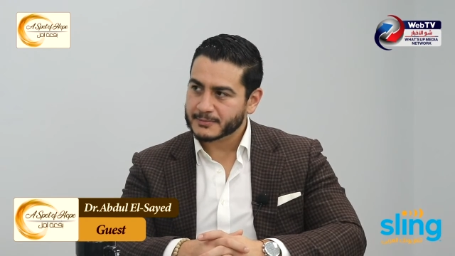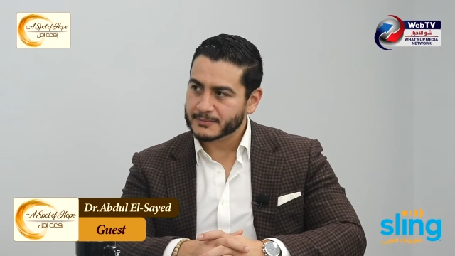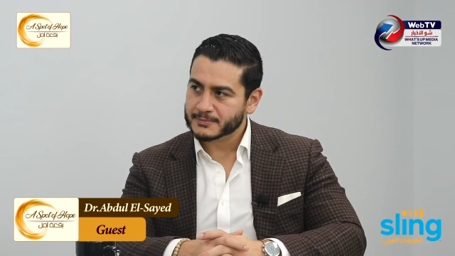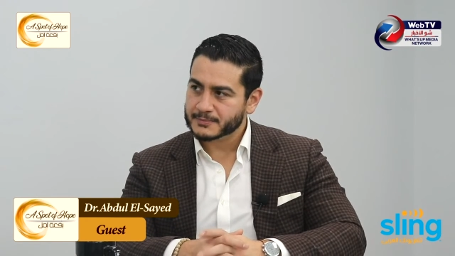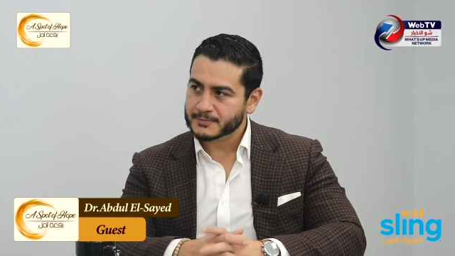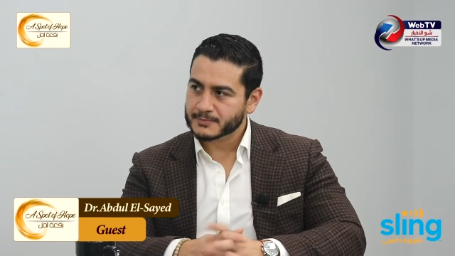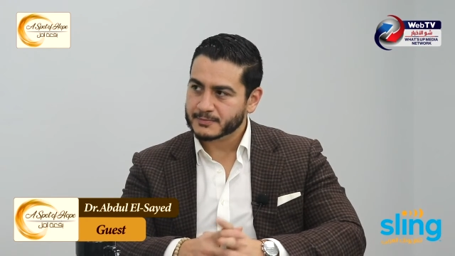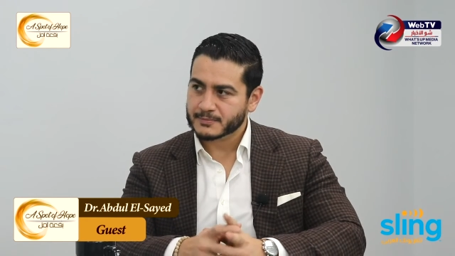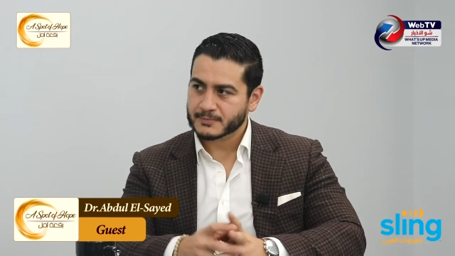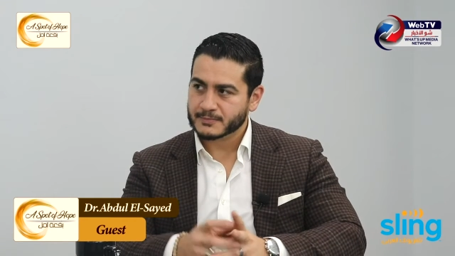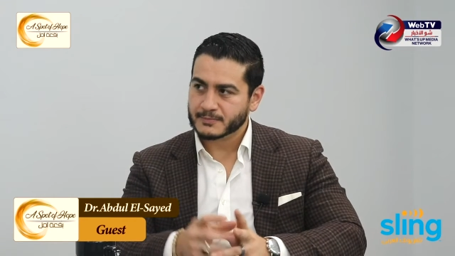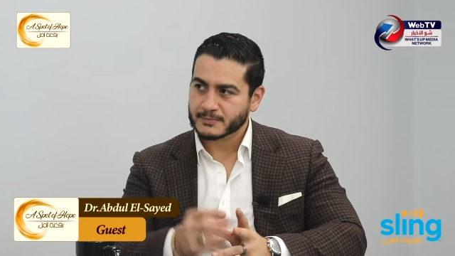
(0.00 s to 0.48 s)

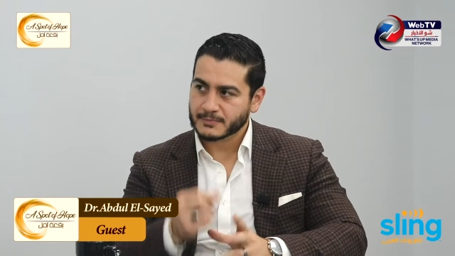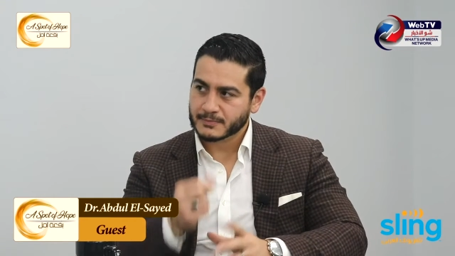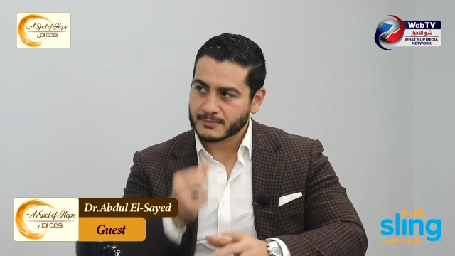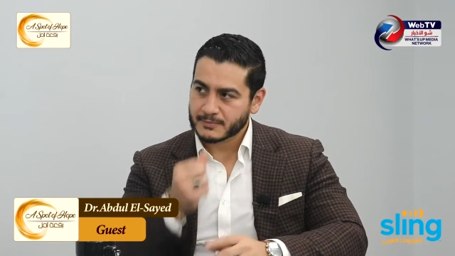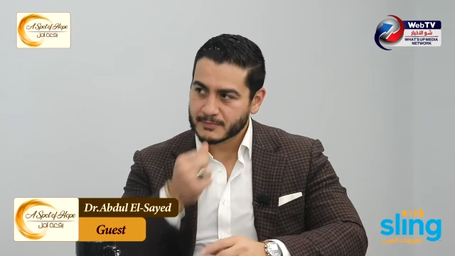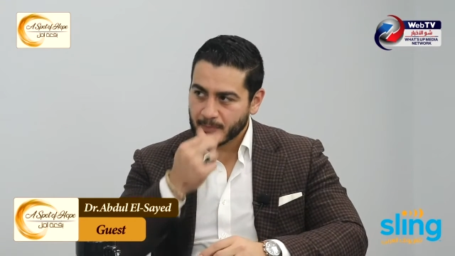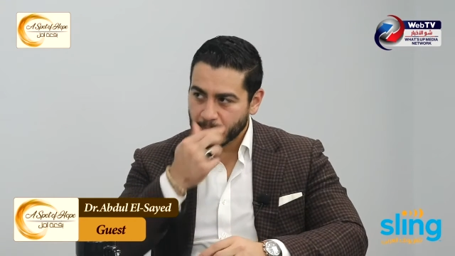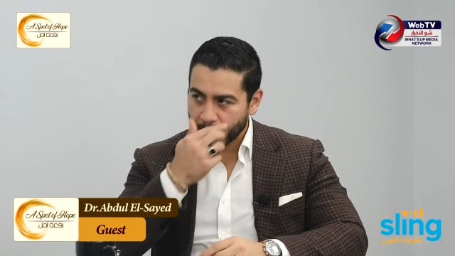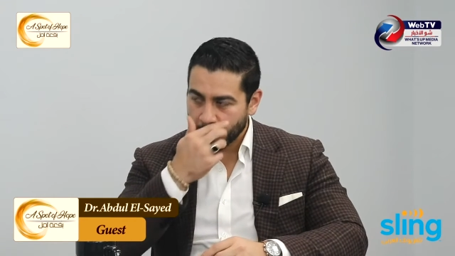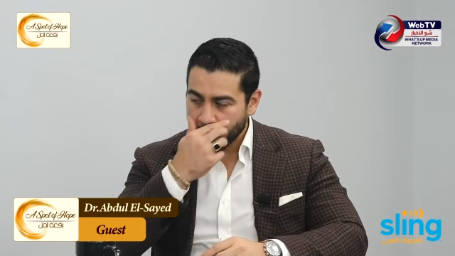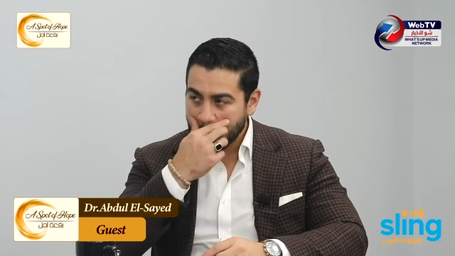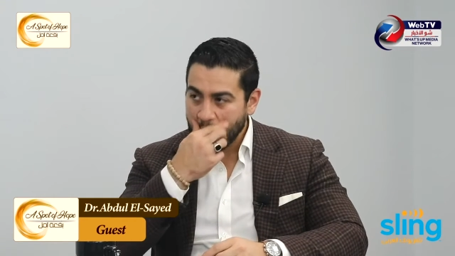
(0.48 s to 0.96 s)
continue
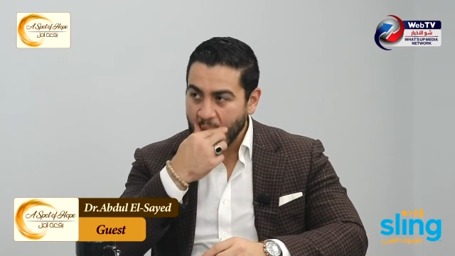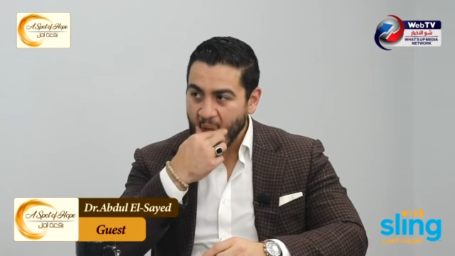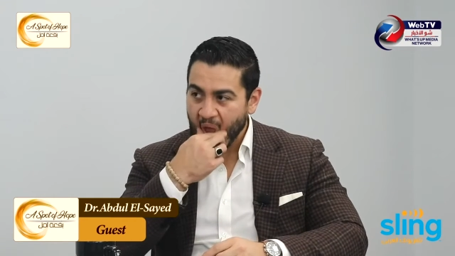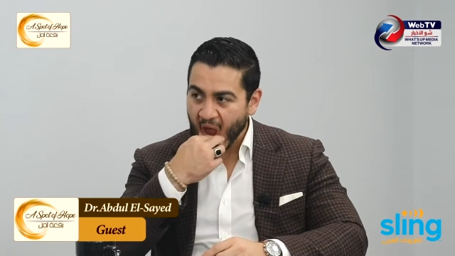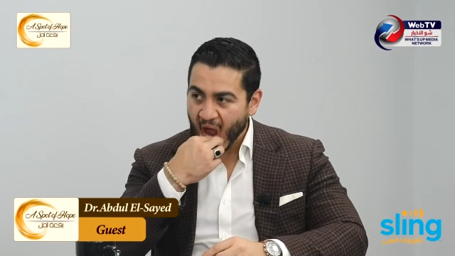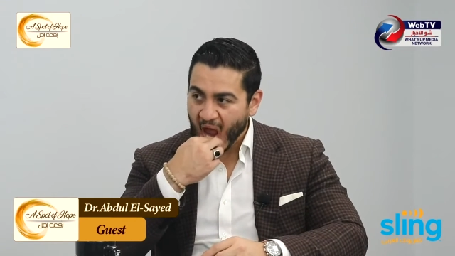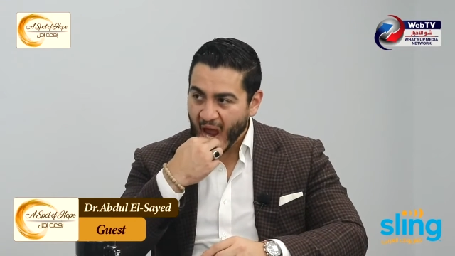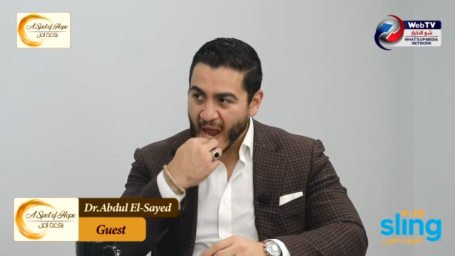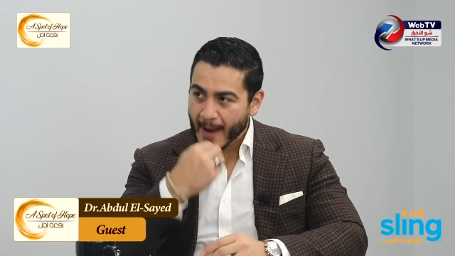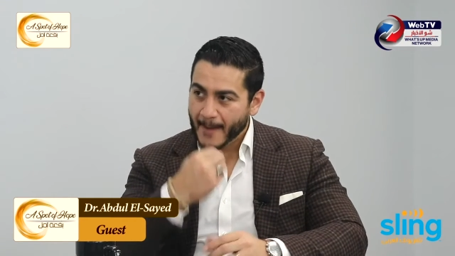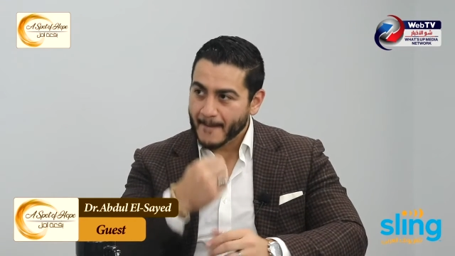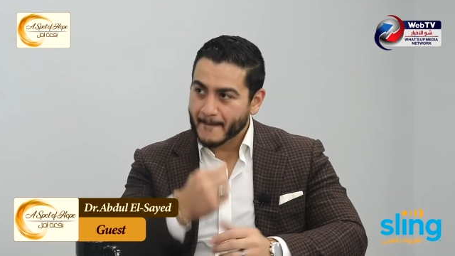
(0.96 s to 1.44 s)
on to our
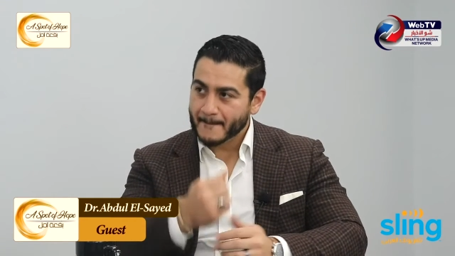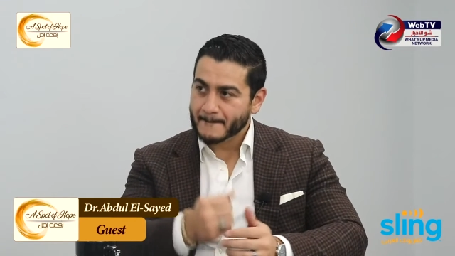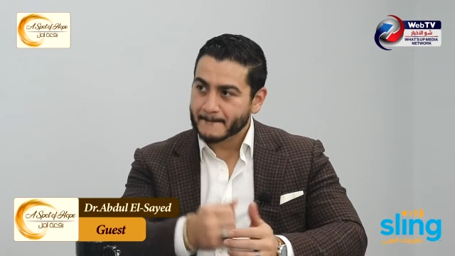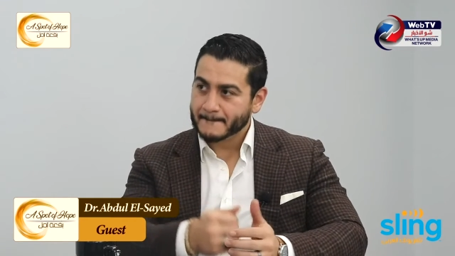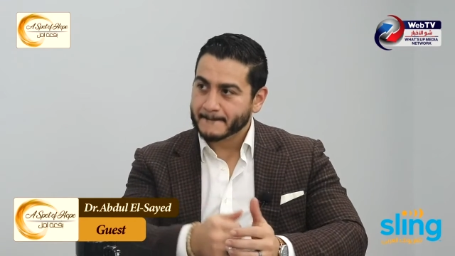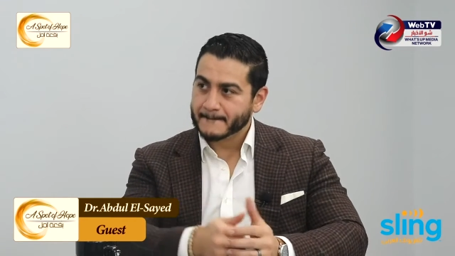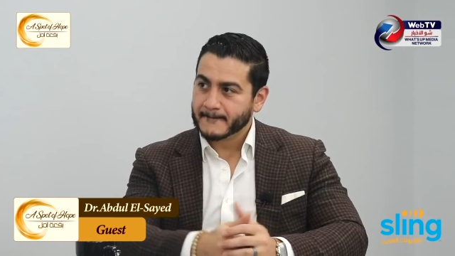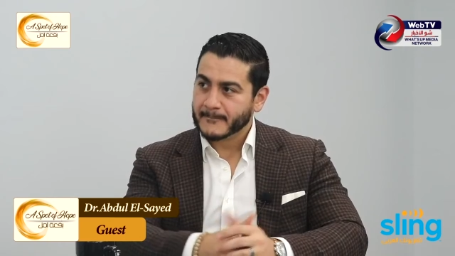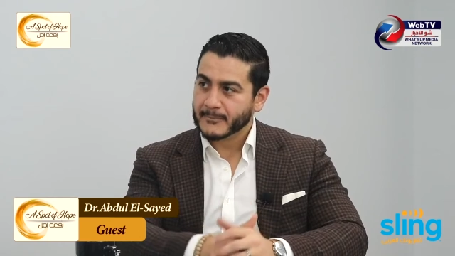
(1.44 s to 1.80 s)
exciting